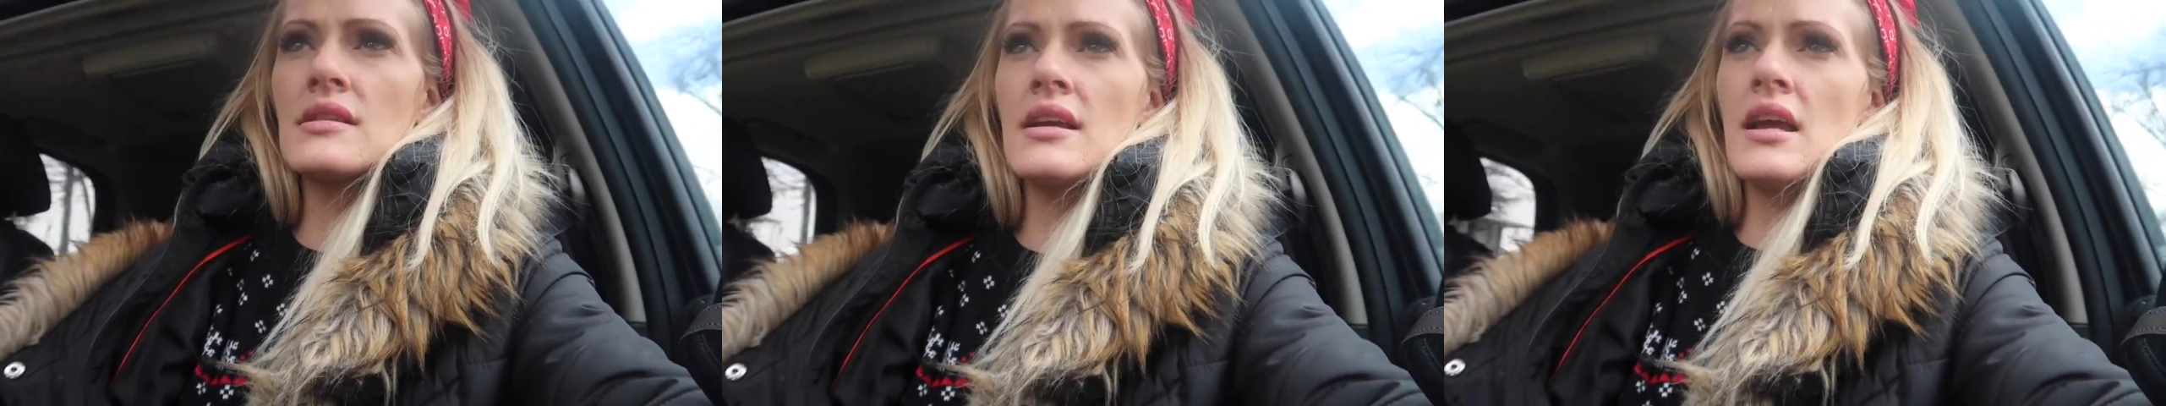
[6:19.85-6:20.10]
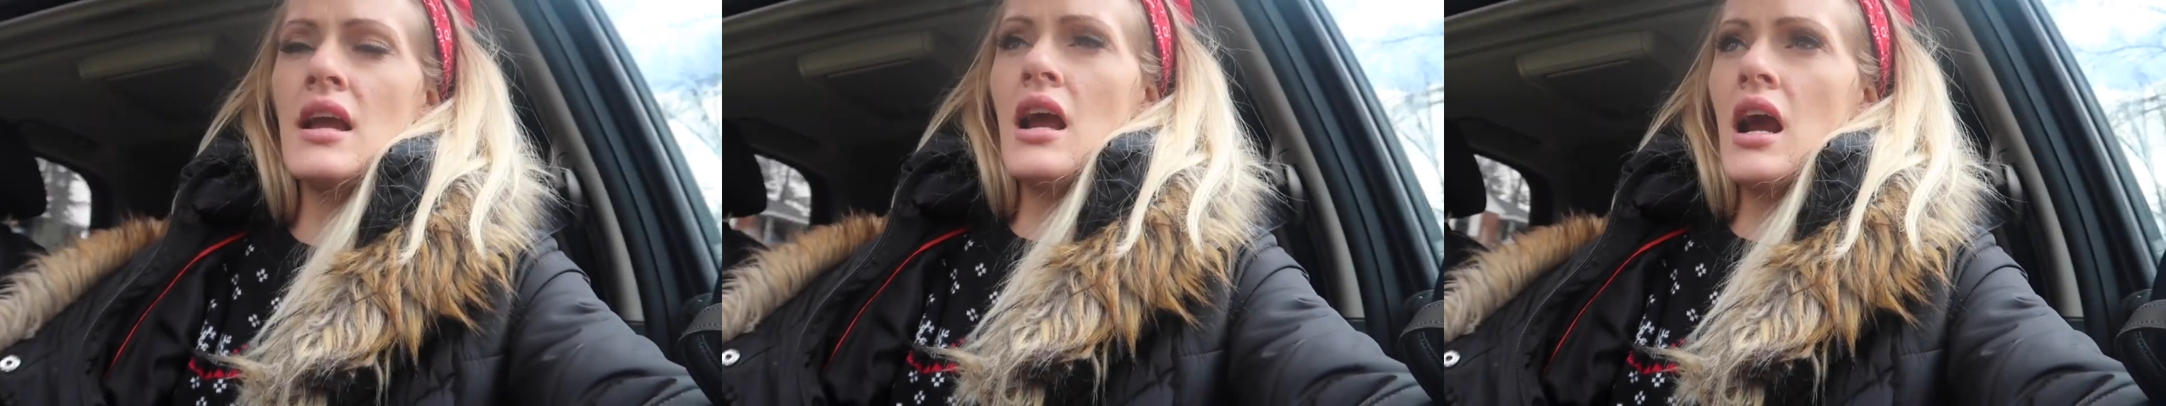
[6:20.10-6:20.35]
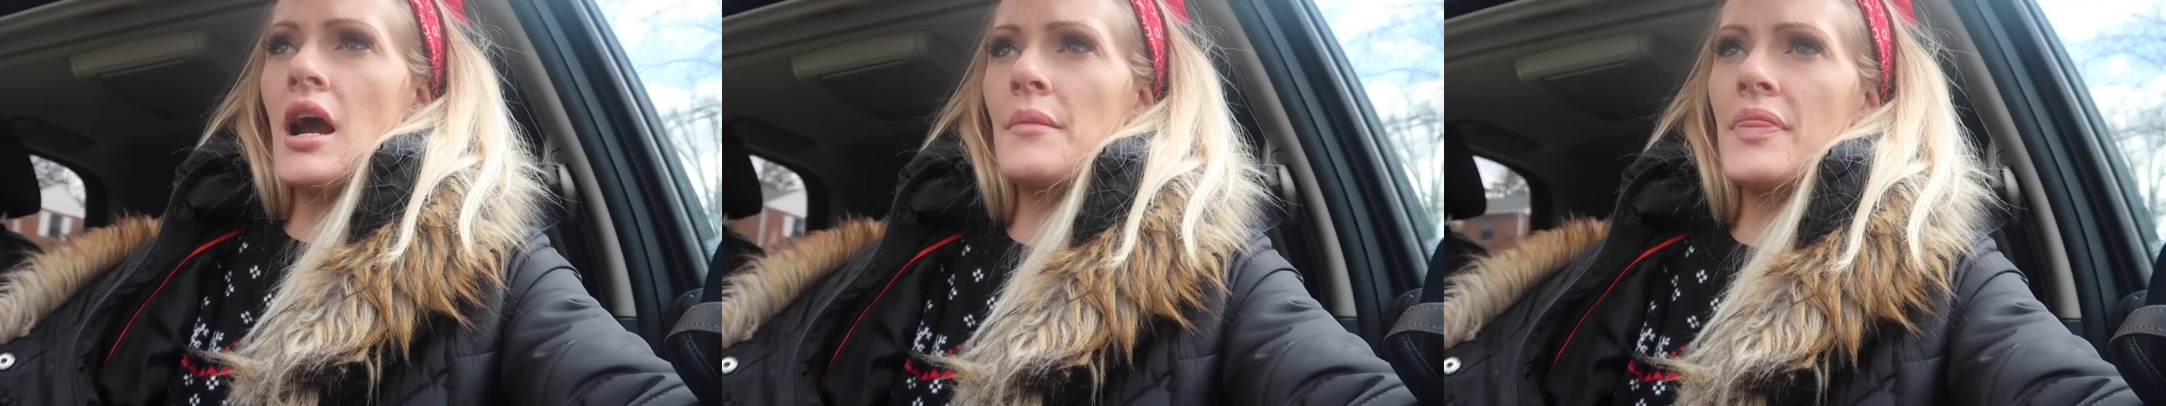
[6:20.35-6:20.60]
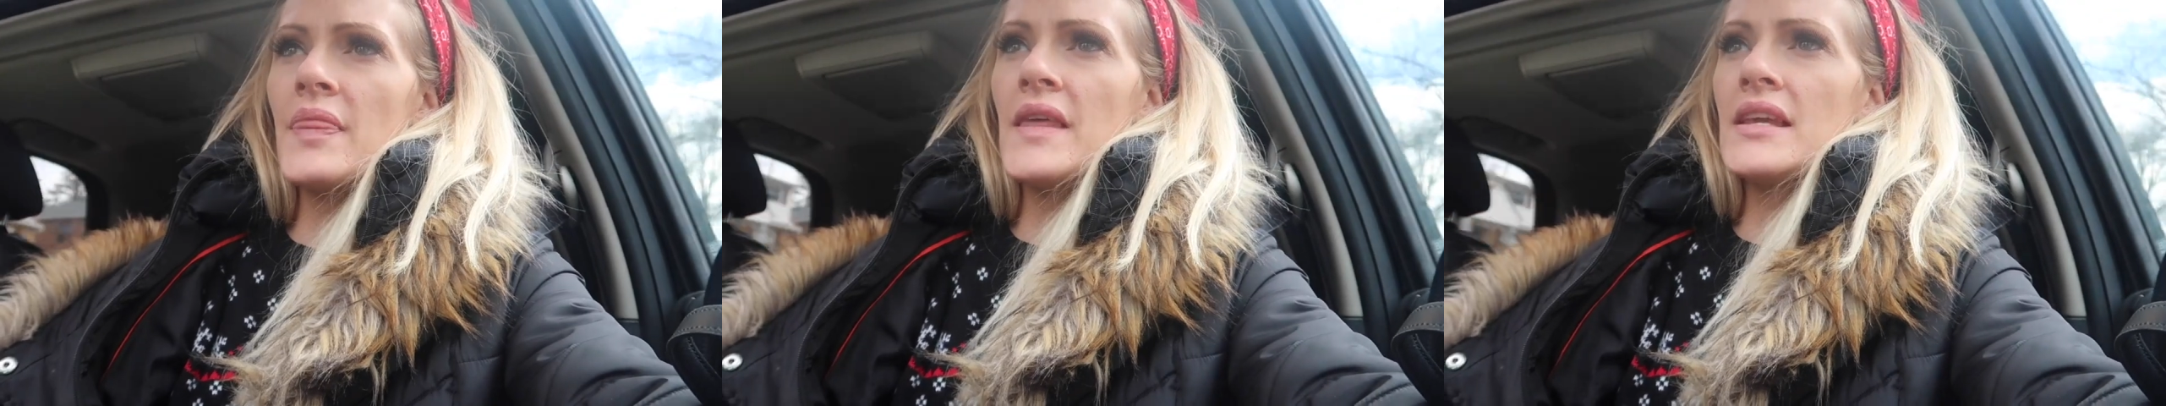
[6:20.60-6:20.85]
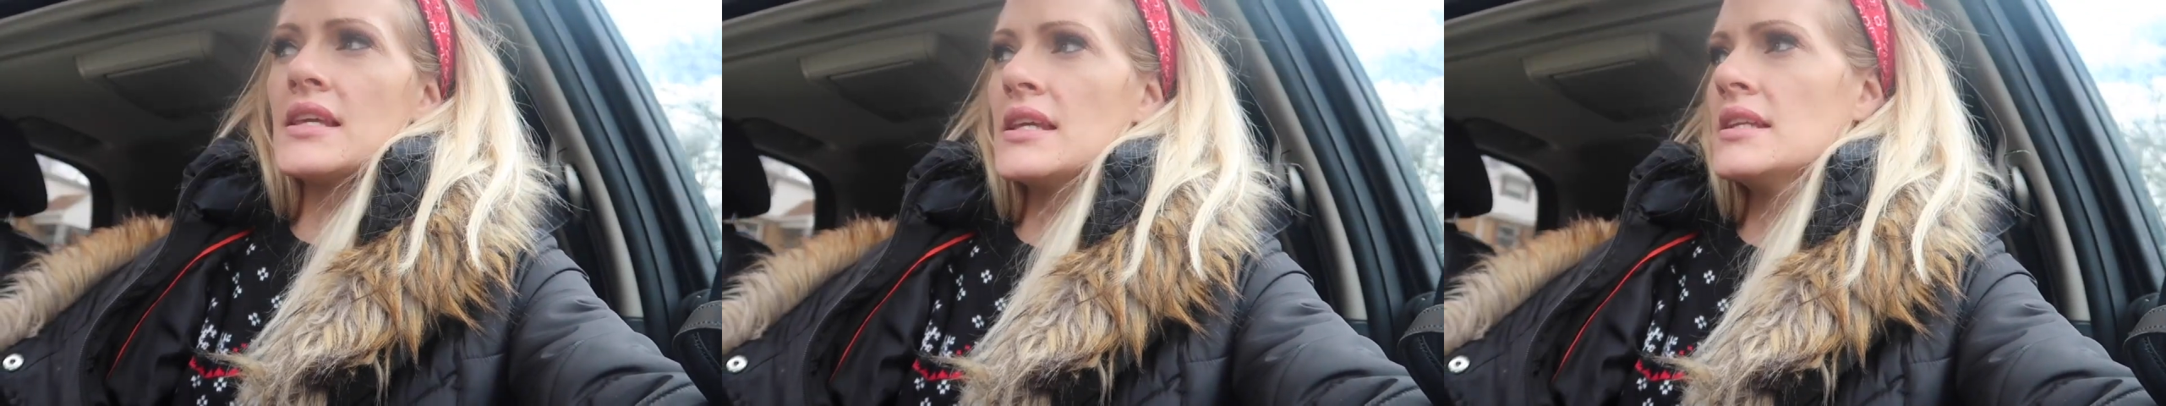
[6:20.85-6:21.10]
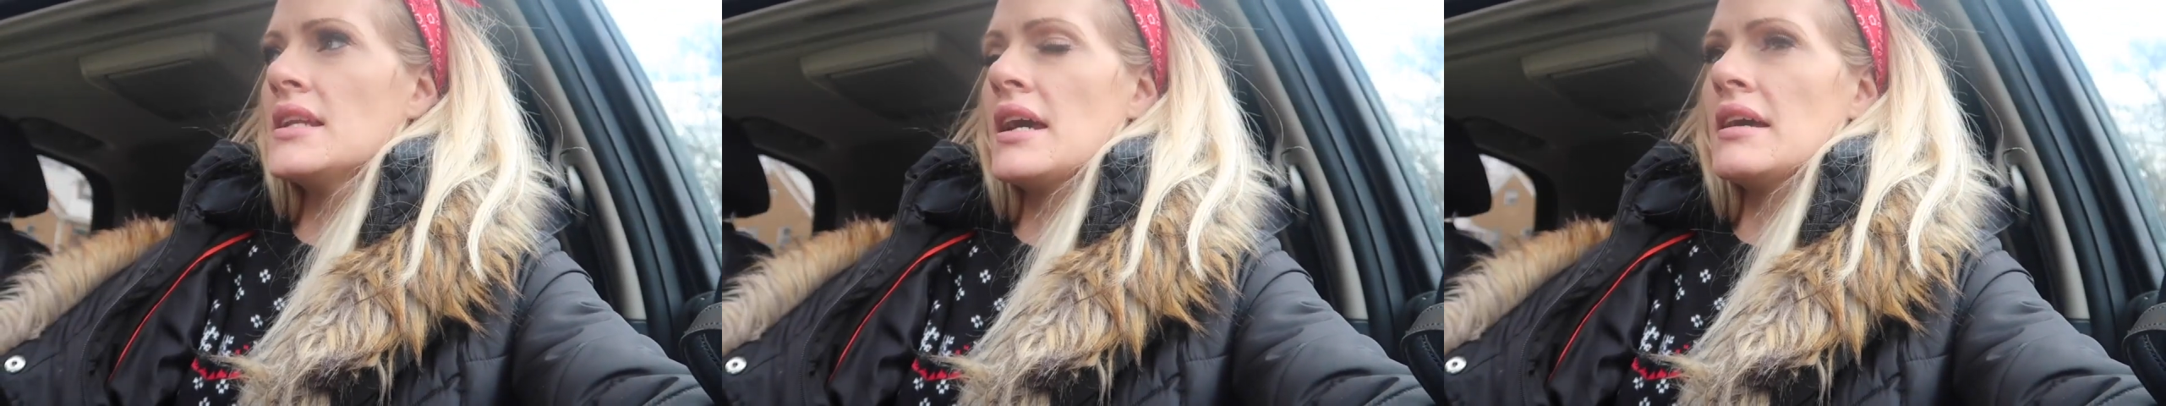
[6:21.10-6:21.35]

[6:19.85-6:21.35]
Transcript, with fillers: I'm thinking